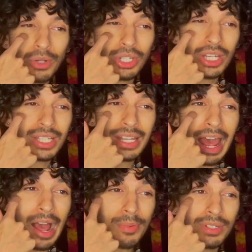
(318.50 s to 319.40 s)
just
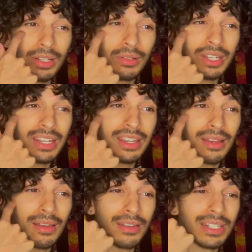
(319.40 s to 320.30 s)
absolutely
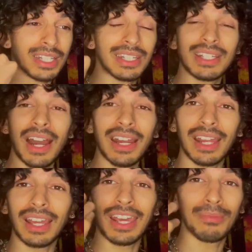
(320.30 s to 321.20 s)

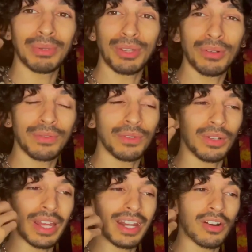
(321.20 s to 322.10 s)
stunning and
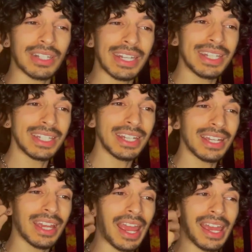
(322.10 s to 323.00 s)
beautiful and
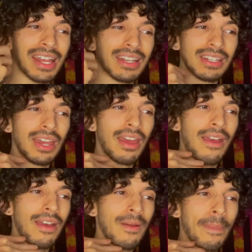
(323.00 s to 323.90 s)
artistic and
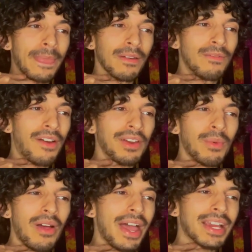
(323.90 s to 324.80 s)
very
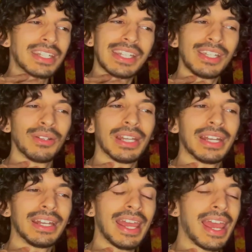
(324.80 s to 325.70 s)
well executed.
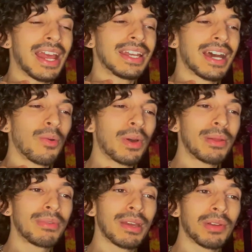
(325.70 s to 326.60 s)
And I want
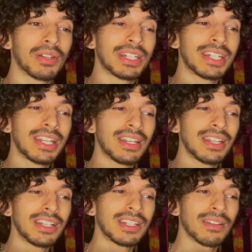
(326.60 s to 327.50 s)
to be able to see
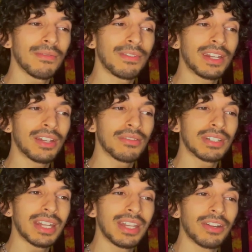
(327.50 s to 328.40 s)
these
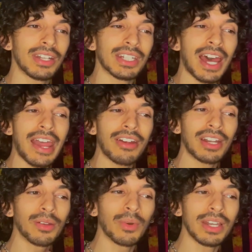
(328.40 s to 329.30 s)
videos in their
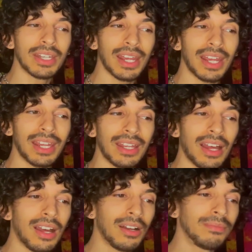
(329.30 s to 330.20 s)
entirety one day.
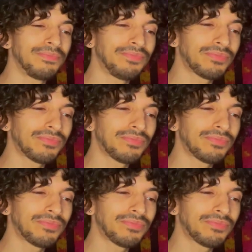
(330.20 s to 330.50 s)
Um,